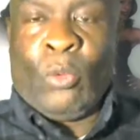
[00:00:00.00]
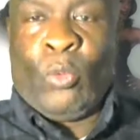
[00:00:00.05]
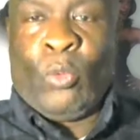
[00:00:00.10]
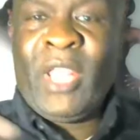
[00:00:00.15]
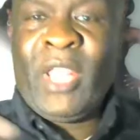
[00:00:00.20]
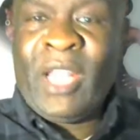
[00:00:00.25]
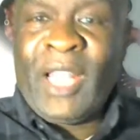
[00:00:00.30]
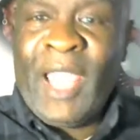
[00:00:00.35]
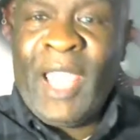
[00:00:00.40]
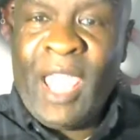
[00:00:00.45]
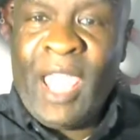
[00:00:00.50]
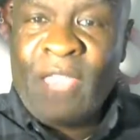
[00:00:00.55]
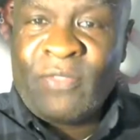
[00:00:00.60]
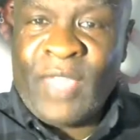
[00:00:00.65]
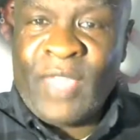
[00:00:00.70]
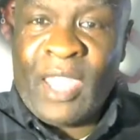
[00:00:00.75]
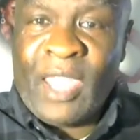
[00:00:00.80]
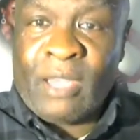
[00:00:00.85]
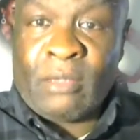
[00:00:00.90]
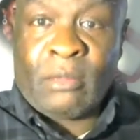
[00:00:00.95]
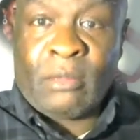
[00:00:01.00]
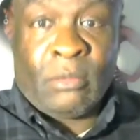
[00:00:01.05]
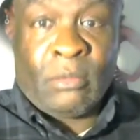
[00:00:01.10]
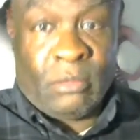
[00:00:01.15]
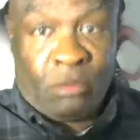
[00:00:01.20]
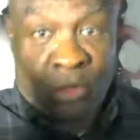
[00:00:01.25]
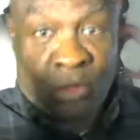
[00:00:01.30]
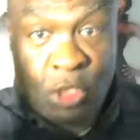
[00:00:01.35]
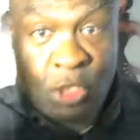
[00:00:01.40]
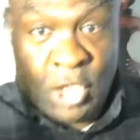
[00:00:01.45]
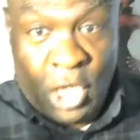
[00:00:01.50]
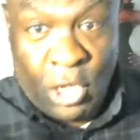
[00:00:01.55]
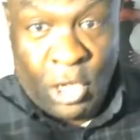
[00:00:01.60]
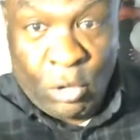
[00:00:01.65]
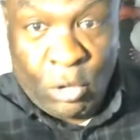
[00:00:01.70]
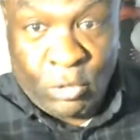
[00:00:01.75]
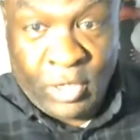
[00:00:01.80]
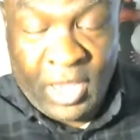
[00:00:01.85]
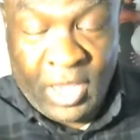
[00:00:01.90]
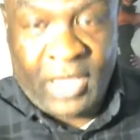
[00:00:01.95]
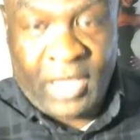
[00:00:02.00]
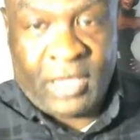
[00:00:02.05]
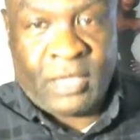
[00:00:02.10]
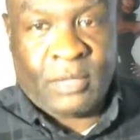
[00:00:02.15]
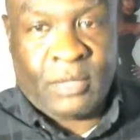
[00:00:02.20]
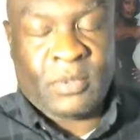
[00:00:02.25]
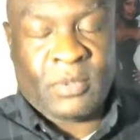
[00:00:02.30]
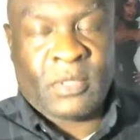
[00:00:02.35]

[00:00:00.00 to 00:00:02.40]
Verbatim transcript: We laugh at ghetto names.